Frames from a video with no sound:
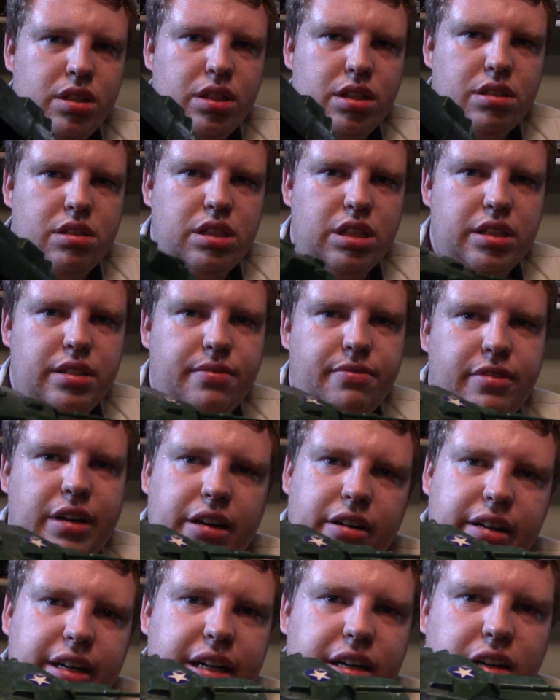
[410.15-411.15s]
It's just a
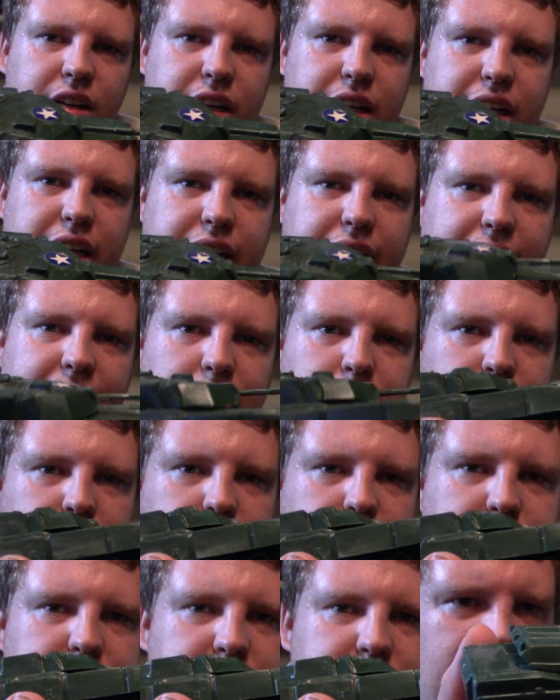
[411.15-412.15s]
very early
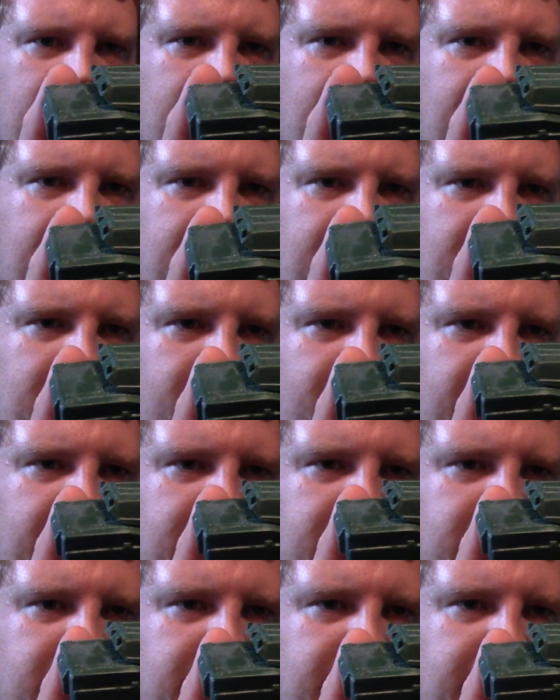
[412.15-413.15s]
Abrams. And here we
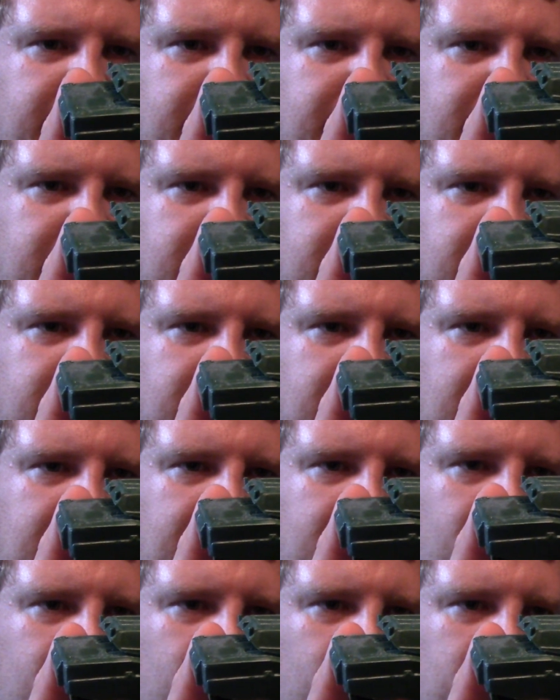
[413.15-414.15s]
can see it's
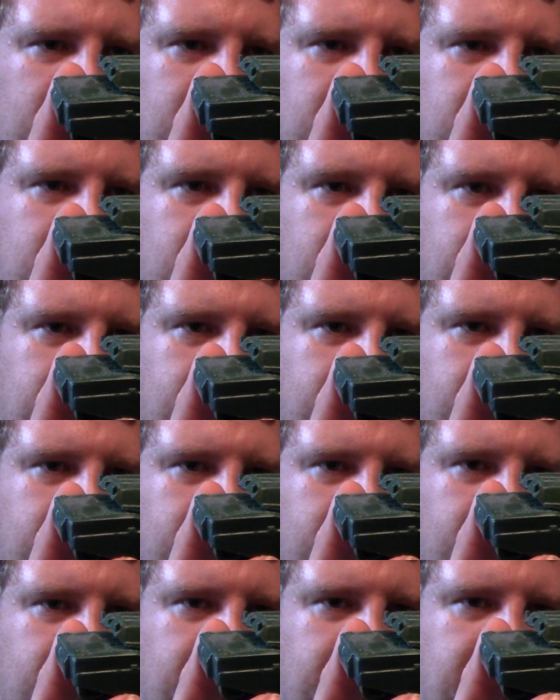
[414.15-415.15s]
got 1, 2,
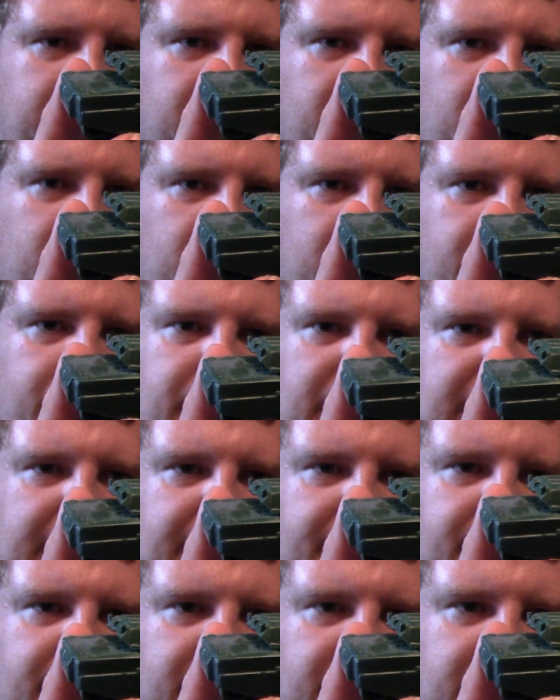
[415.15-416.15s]
3, 4,
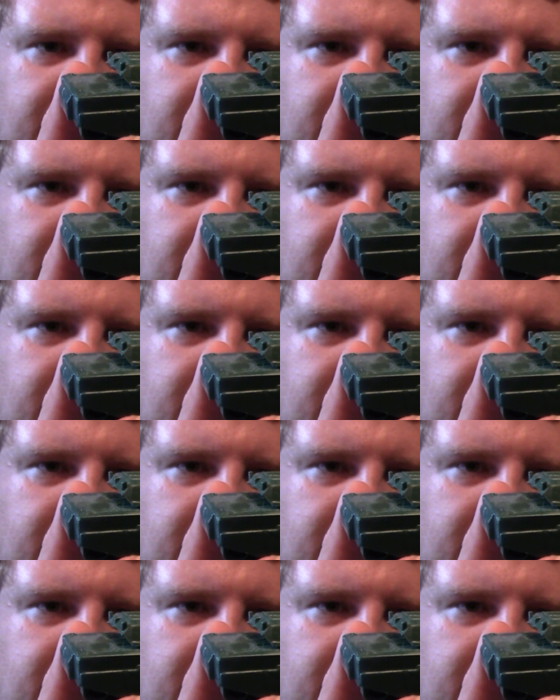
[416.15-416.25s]
5.